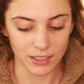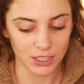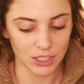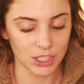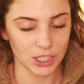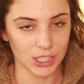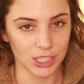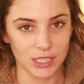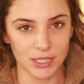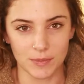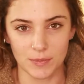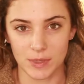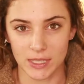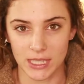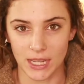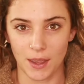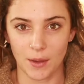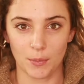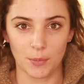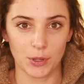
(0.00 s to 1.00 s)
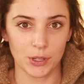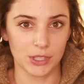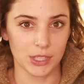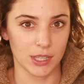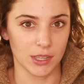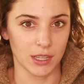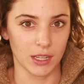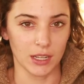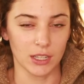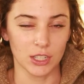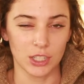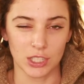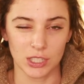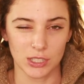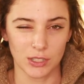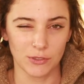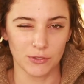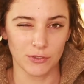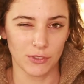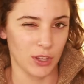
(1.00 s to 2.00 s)
Just some samples and then
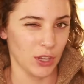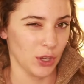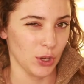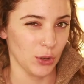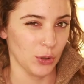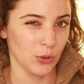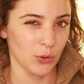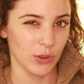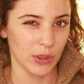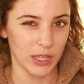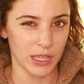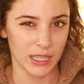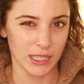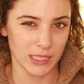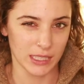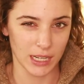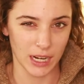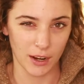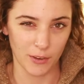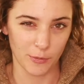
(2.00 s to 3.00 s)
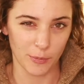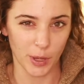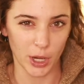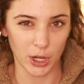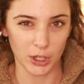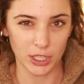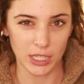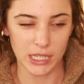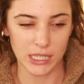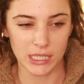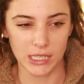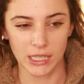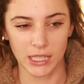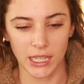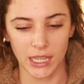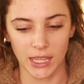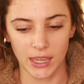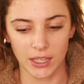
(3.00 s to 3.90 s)
just a few things that I've bought recently.